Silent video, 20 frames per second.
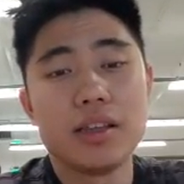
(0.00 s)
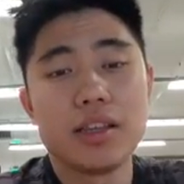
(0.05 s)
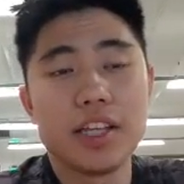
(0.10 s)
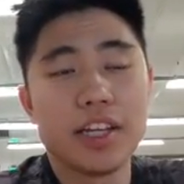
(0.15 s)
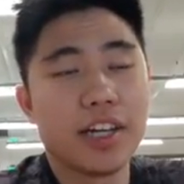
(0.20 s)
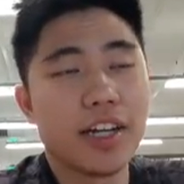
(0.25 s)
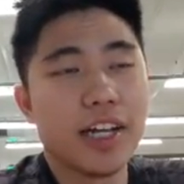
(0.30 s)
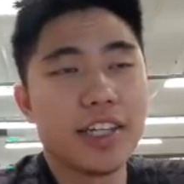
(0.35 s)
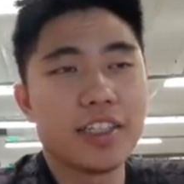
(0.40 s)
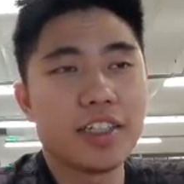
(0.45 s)

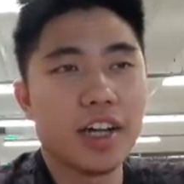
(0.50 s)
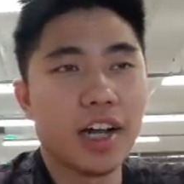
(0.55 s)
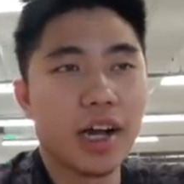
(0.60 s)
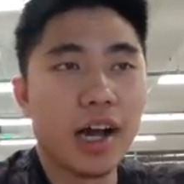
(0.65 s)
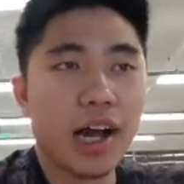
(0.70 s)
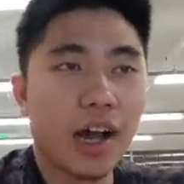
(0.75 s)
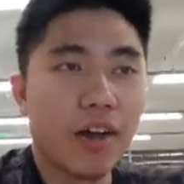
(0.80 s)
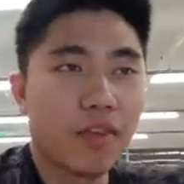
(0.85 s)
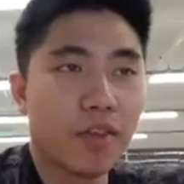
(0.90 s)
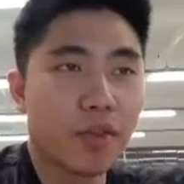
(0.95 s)
The night,
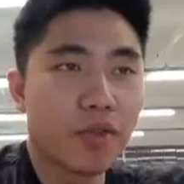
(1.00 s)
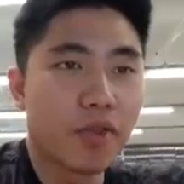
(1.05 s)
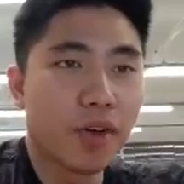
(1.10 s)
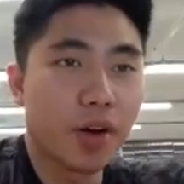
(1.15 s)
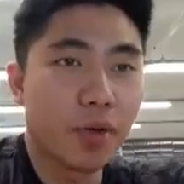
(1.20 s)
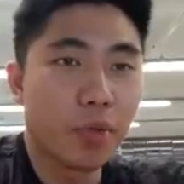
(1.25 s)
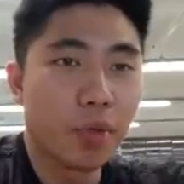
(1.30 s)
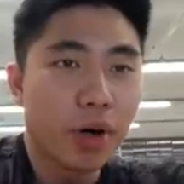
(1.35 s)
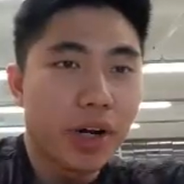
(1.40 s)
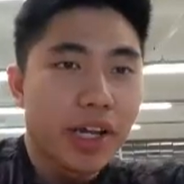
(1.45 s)
uh, I have a
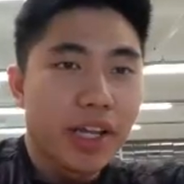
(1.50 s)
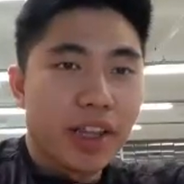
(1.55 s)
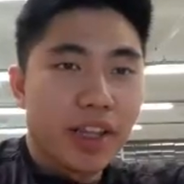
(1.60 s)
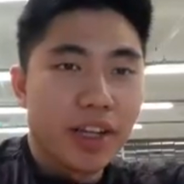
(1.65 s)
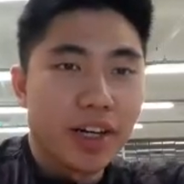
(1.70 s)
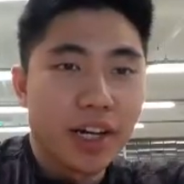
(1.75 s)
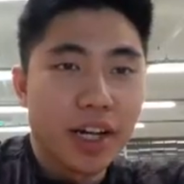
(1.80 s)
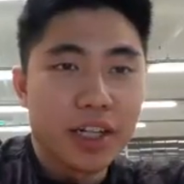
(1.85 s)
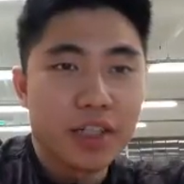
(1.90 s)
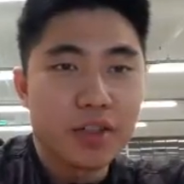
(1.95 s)
friend working
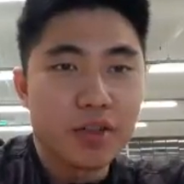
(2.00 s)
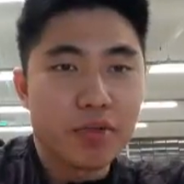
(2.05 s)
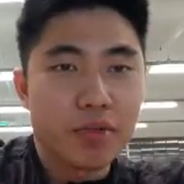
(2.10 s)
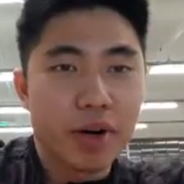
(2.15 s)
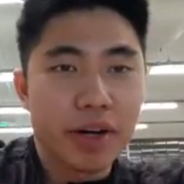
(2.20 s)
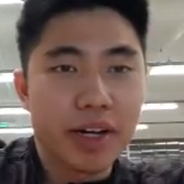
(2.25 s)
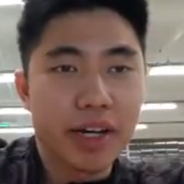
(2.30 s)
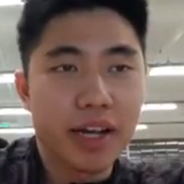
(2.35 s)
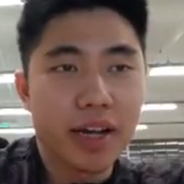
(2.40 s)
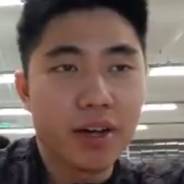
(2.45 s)
the night shift
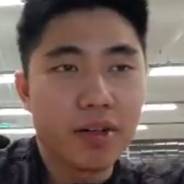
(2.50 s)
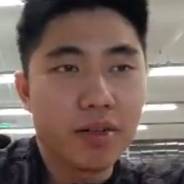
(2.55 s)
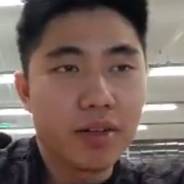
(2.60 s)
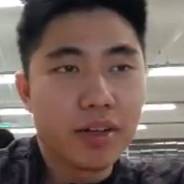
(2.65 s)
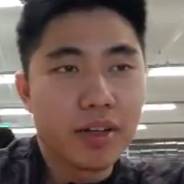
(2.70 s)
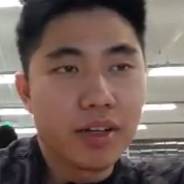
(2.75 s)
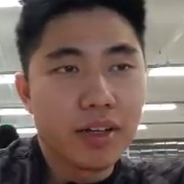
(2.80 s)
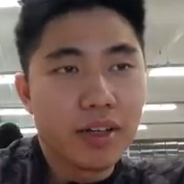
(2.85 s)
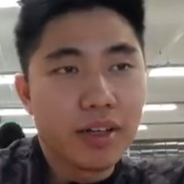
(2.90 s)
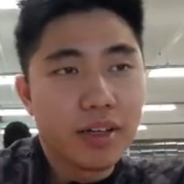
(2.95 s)
right now.
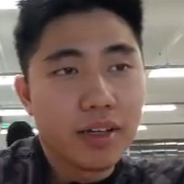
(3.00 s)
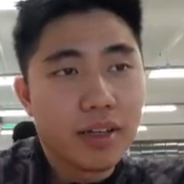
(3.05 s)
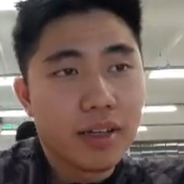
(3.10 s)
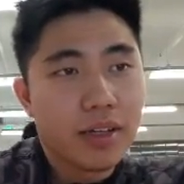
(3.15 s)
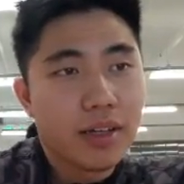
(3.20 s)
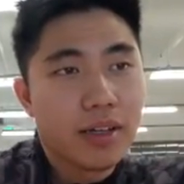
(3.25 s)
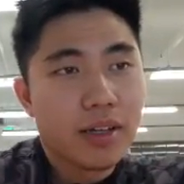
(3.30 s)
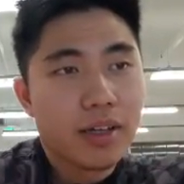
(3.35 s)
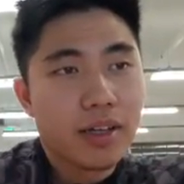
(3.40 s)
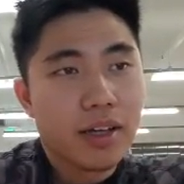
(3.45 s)

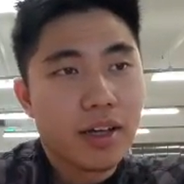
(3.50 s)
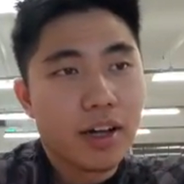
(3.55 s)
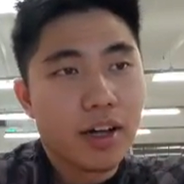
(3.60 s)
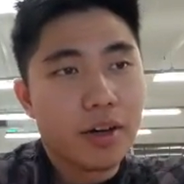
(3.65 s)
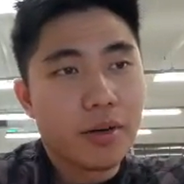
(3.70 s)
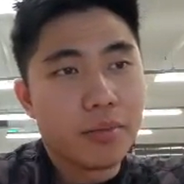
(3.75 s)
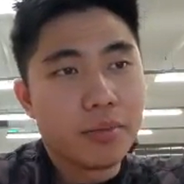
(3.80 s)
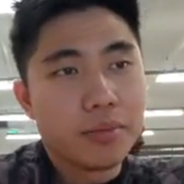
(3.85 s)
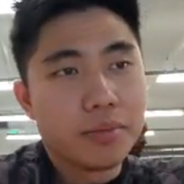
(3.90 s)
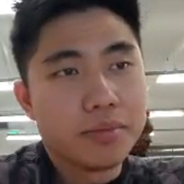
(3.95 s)

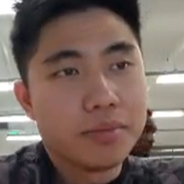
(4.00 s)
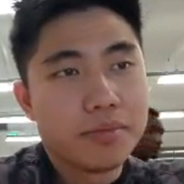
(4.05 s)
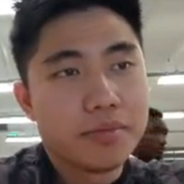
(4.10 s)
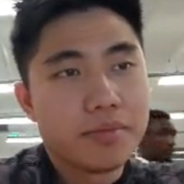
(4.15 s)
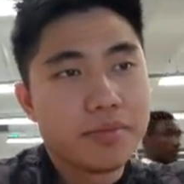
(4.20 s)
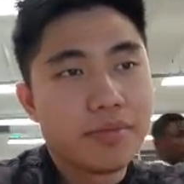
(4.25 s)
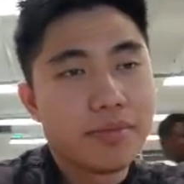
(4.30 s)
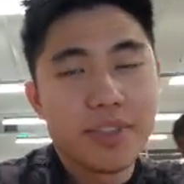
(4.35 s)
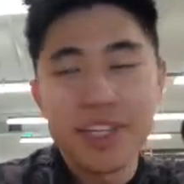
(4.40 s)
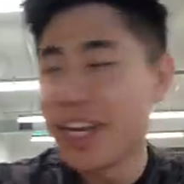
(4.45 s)
Um,
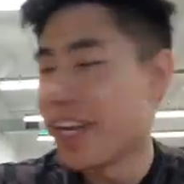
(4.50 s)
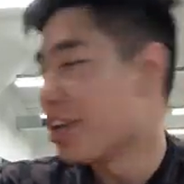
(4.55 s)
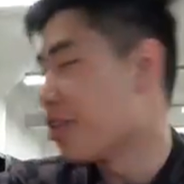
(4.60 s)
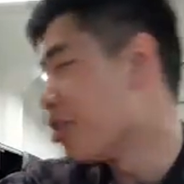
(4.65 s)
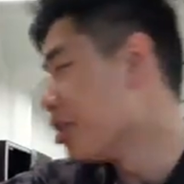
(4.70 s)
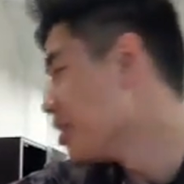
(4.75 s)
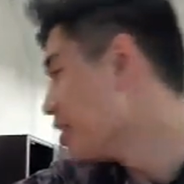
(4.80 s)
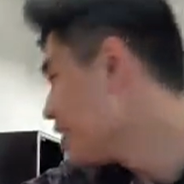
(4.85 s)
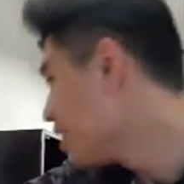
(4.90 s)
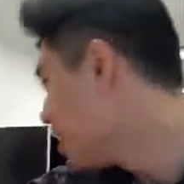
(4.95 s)
yeah,
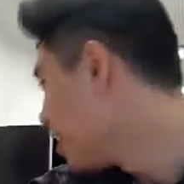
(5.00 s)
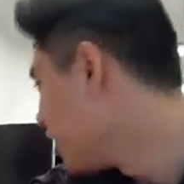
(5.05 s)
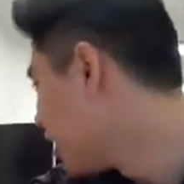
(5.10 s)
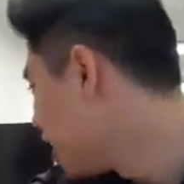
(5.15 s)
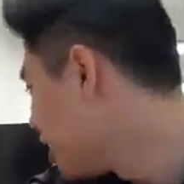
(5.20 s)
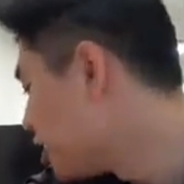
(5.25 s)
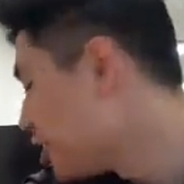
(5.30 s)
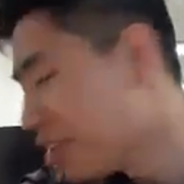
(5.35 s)
Chris is on night